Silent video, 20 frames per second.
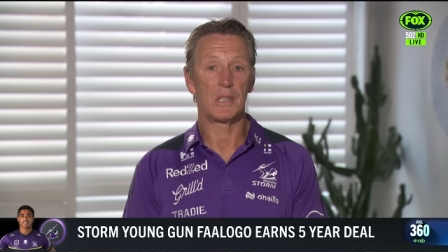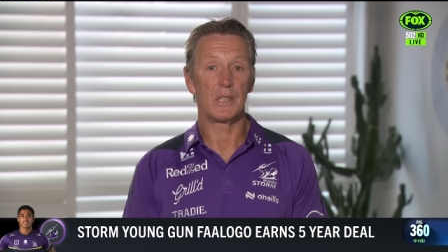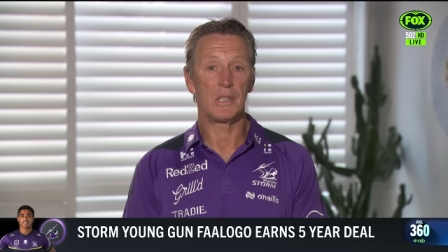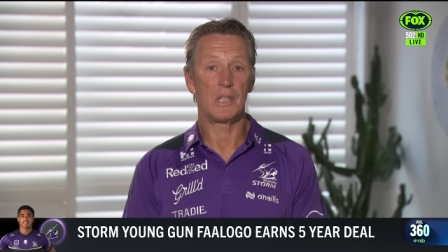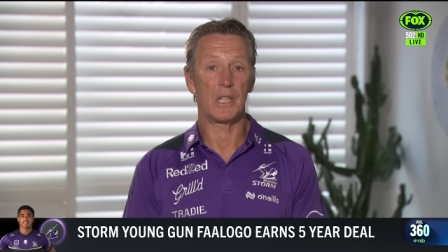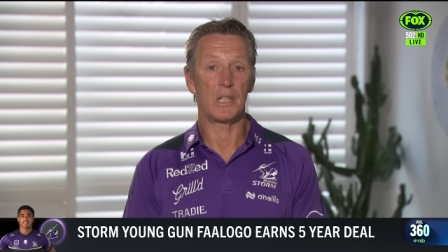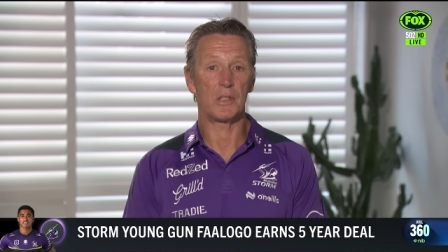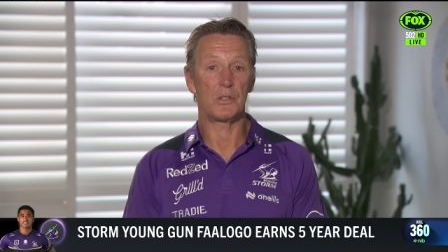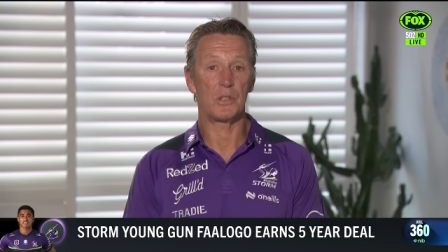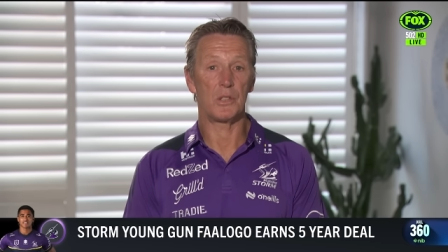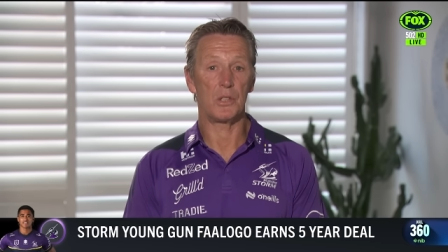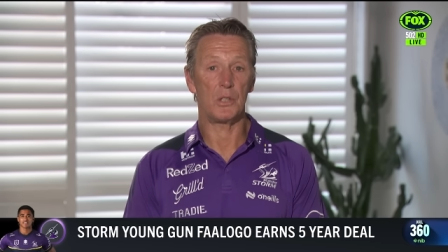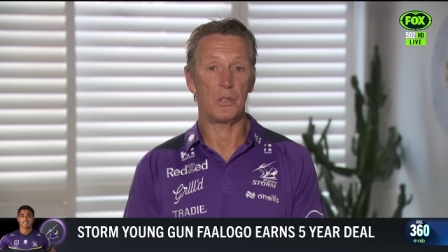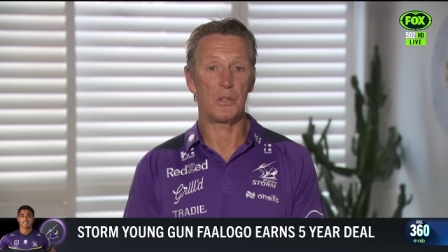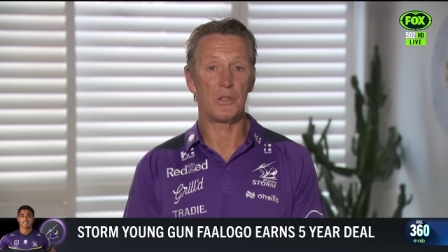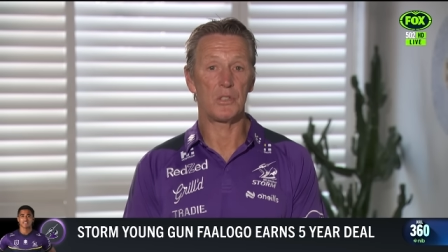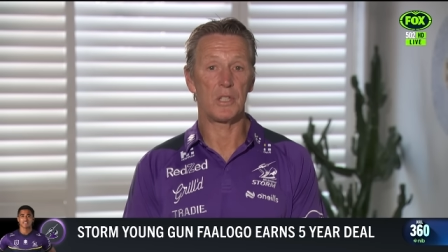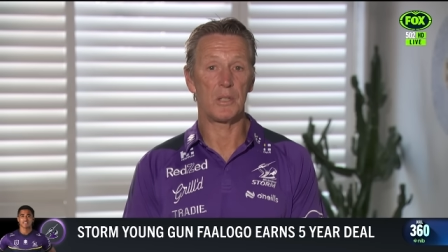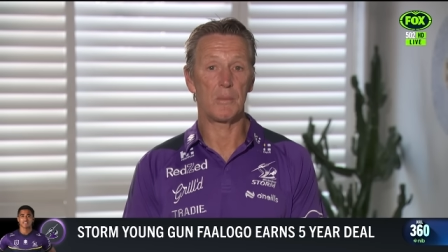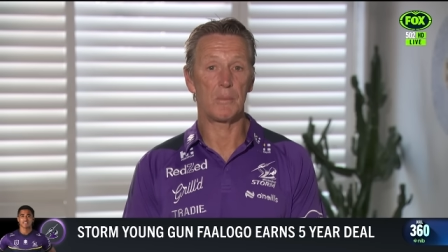you know to
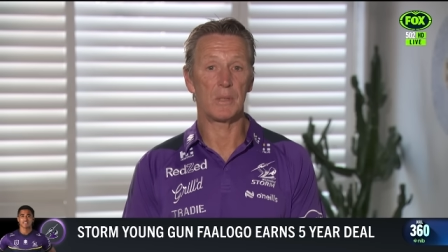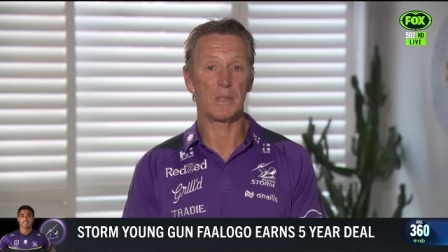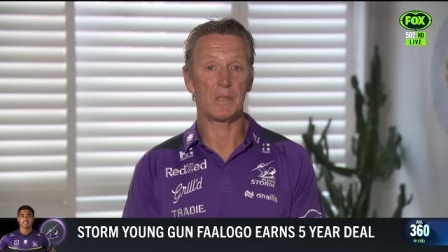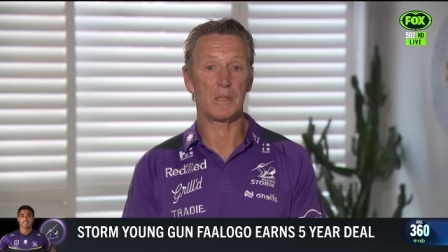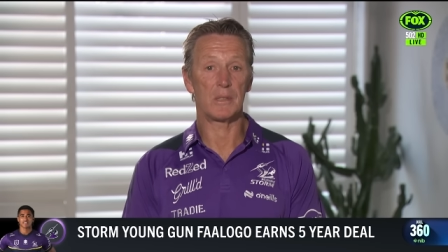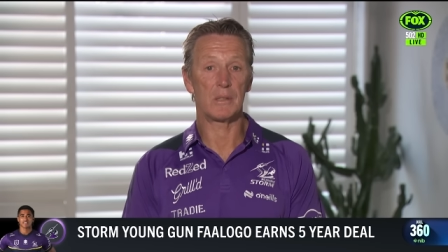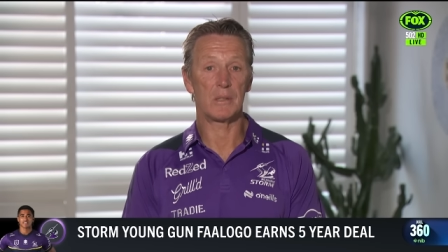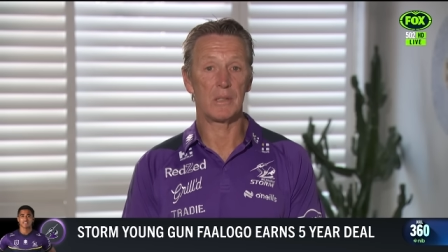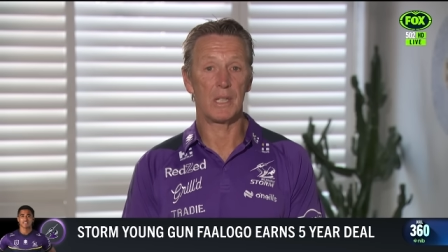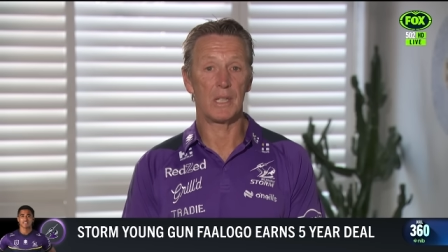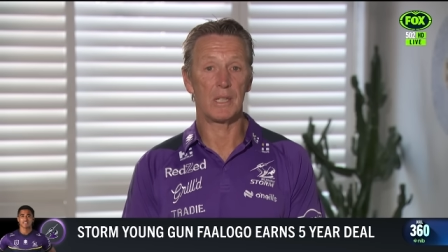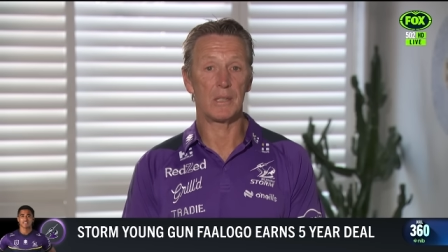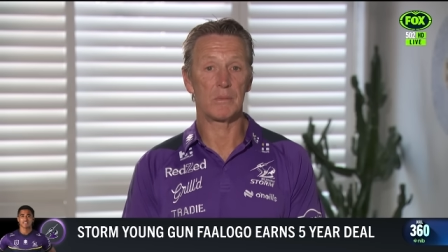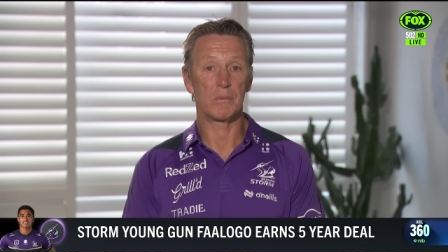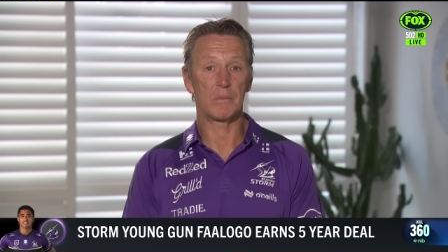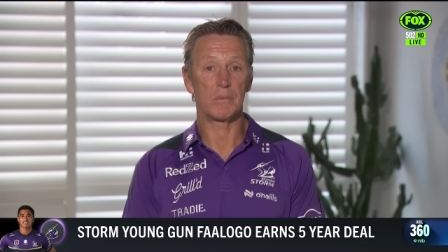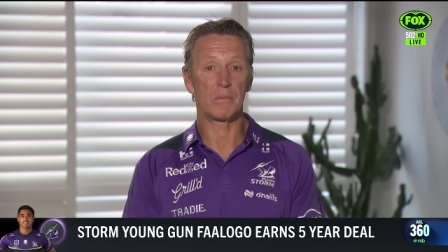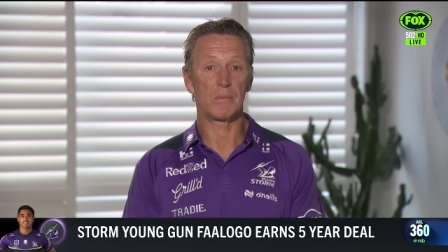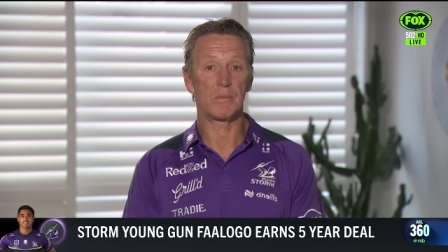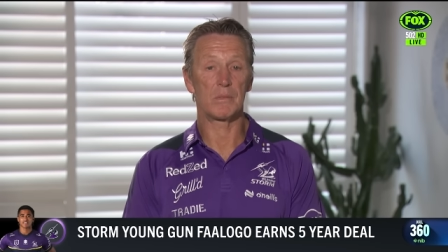use him and you know
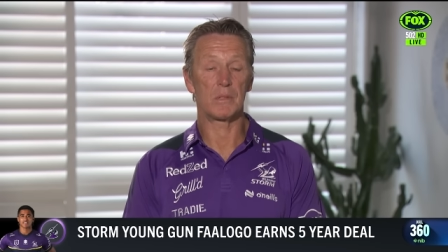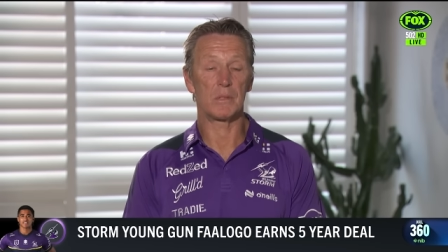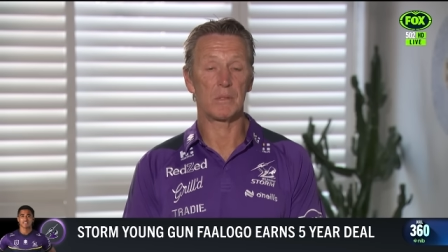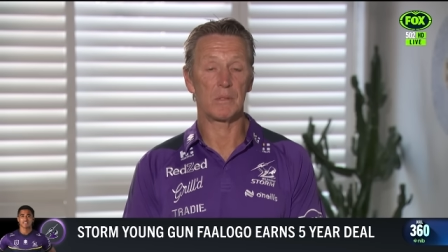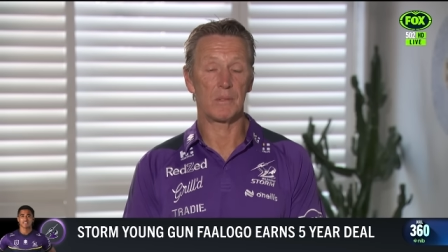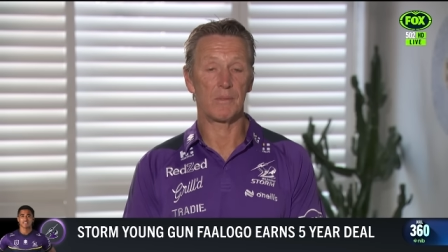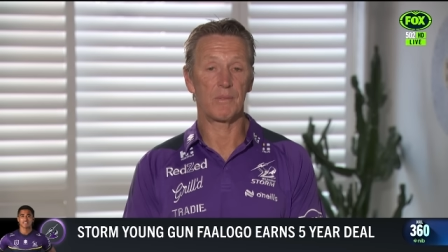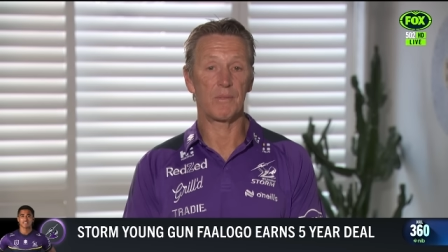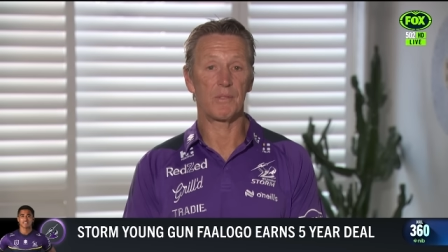to,